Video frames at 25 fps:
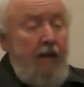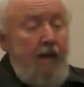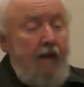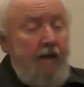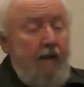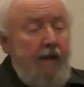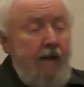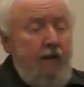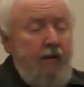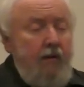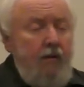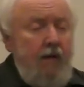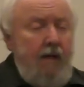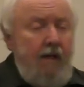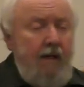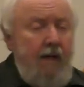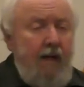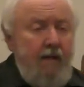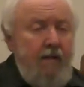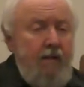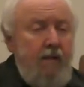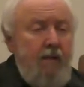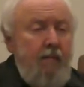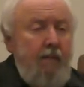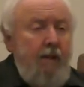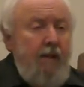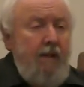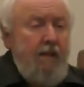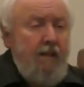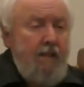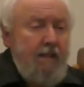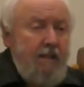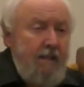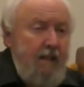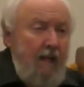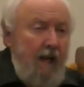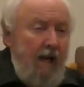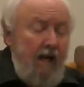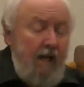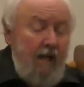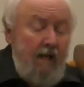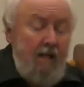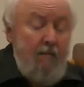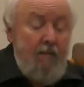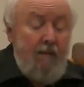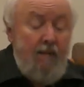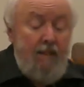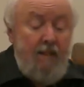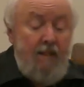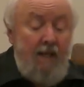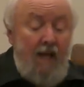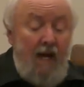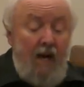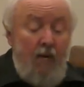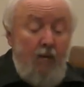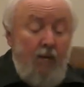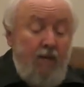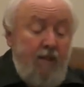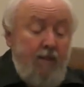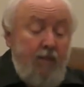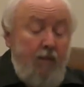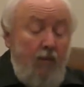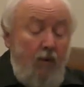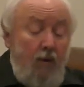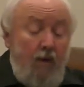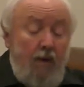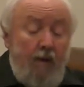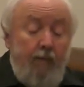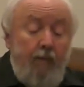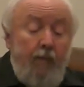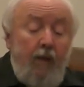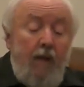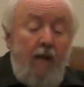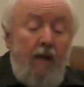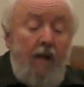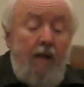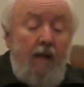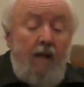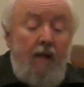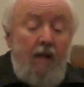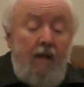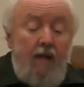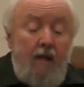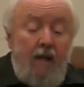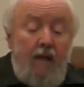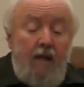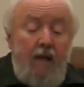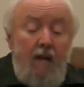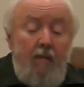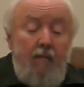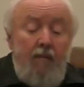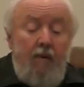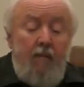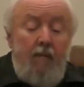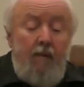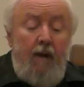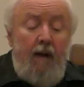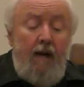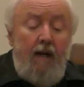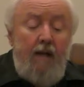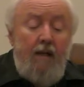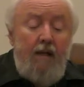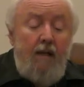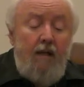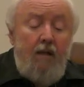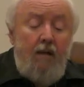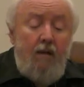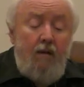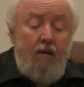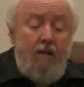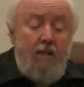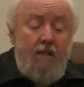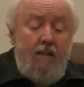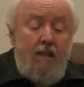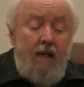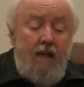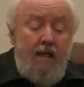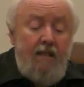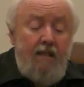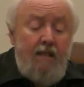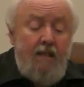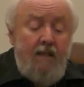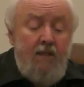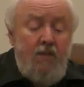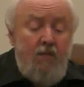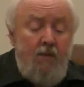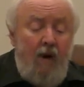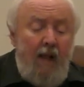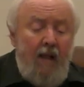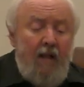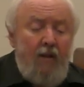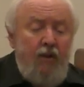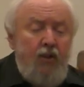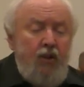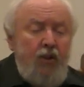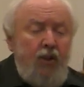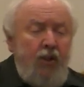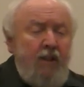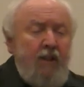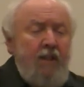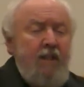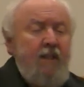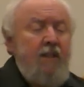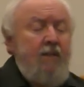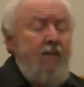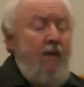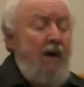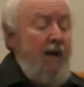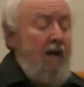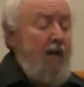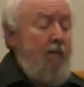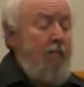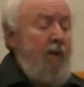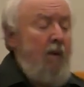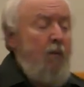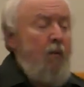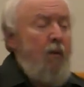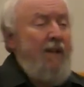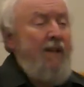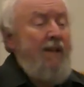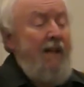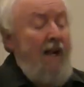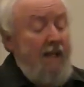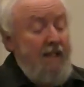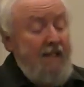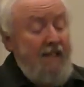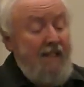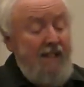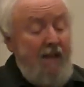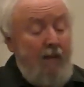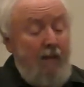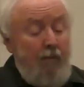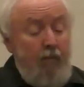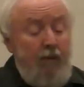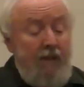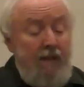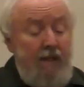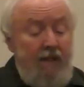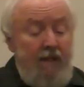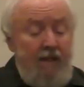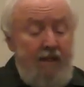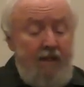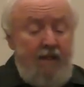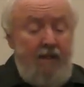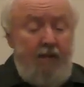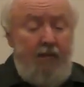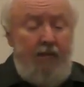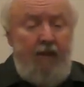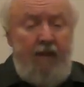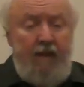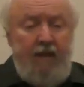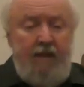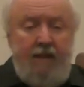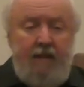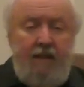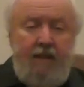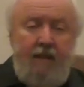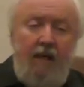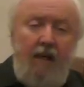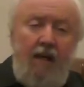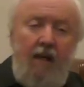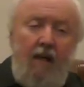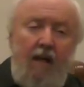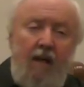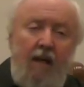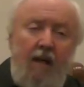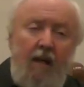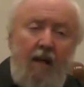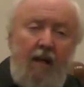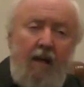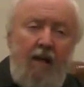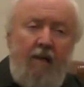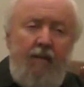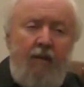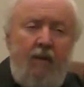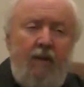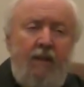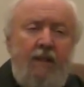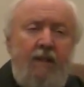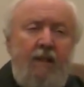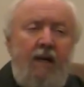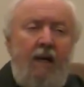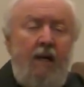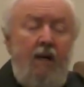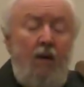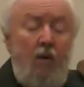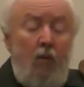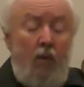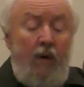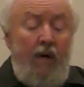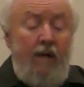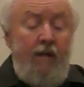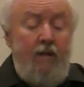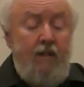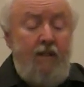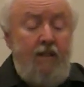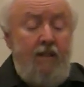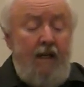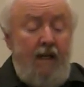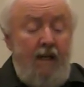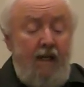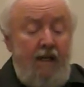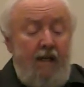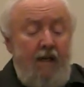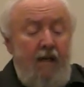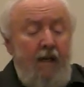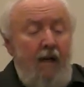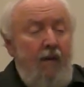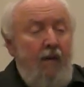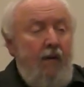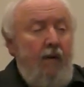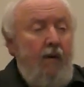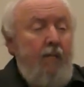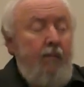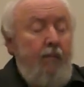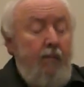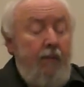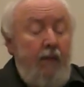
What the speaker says: they took that to be the sign the Messiah was born. Now keep in mind, in those days, astrology and astronomy were not separate disciplines. If you study one, you study the other.